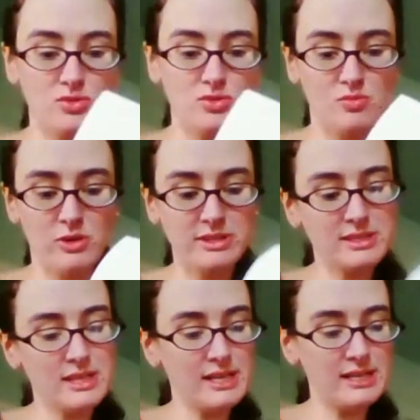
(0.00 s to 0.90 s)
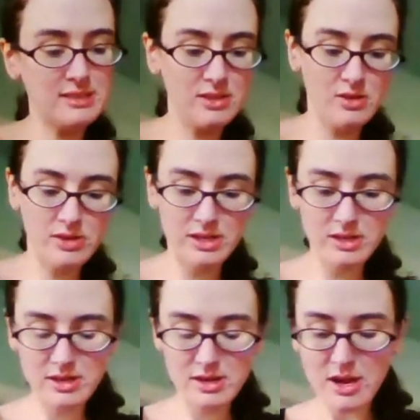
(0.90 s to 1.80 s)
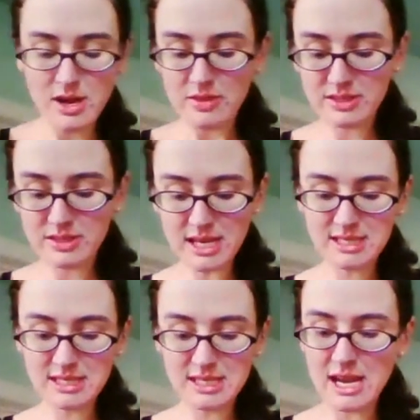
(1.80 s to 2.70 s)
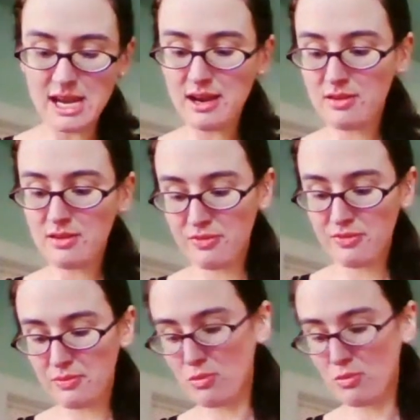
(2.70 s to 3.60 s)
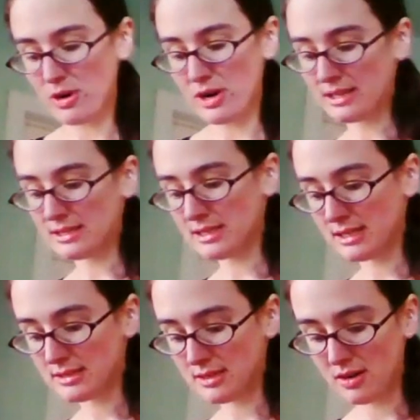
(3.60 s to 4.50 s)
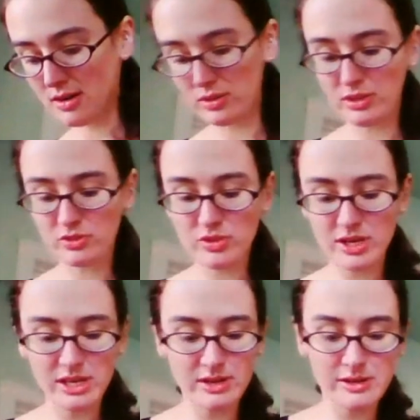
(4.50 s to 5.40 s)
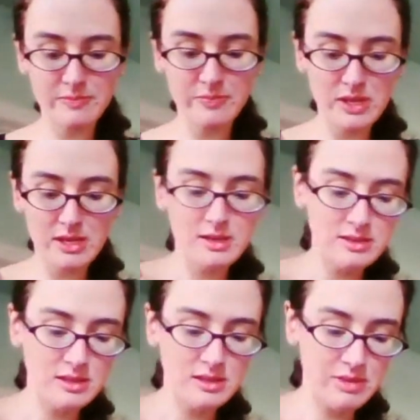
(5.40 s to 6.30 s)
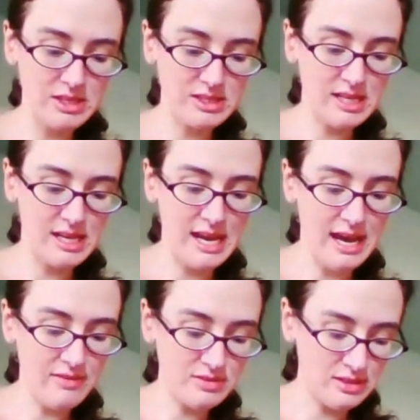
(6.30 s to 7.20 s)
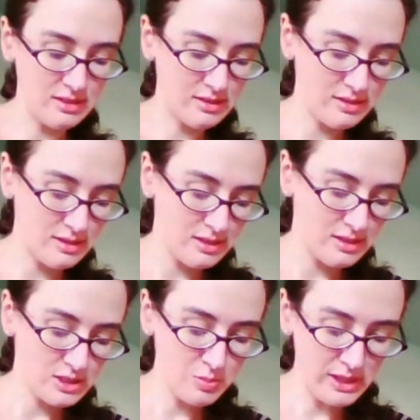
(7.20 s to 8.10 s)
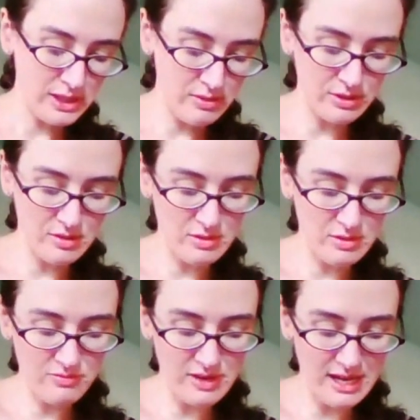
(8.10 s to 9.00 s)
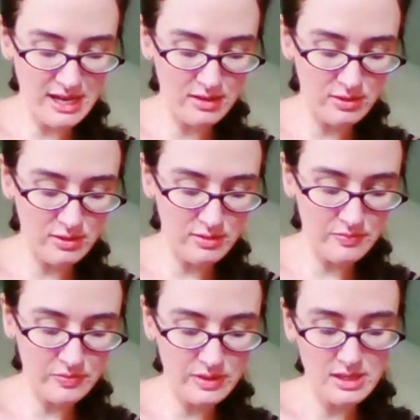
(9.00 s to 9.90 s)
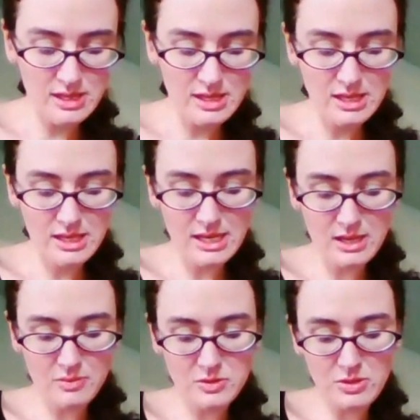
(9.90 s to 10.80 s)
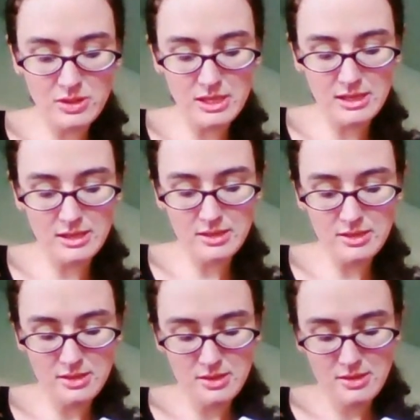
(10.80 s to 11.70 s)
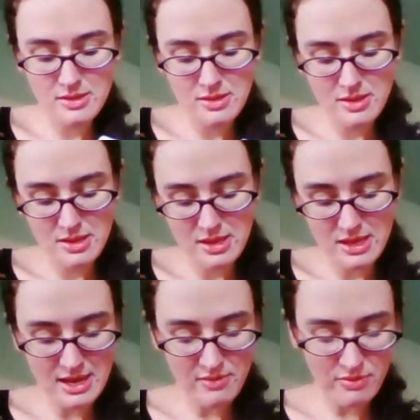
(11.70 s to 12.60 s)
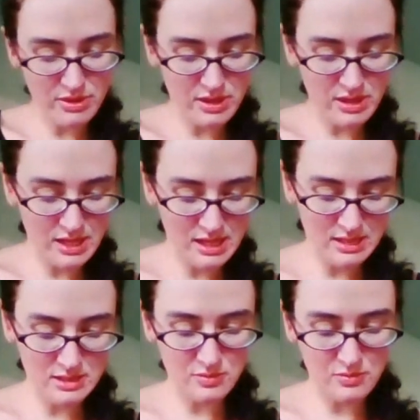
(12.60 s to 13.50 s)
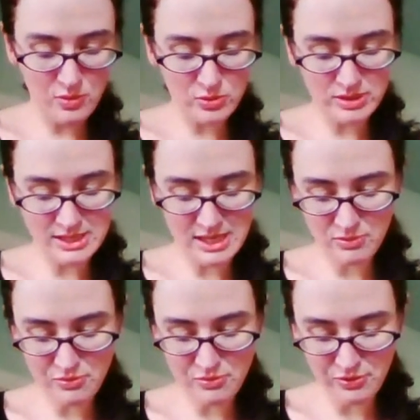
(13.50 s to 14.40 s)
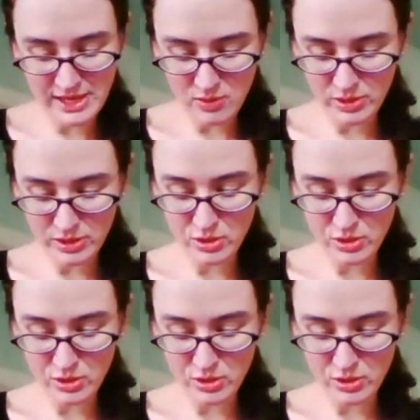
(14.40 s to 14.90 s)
2 more sides to go here. The sides that have more excess are a little trickier. You might just kind of have to just play with them and finagle them. You get them so that Everything is folded down flat with